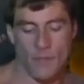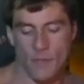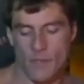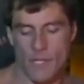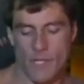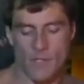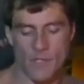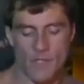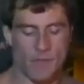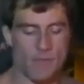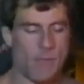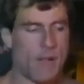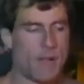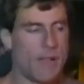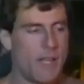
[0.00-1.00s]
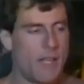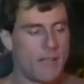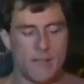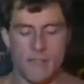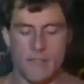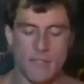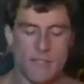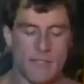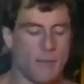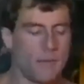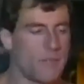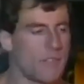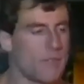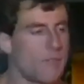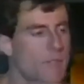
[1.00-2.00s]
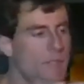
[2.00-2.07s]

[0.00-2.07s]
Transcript: Okay, smartass, let's see what this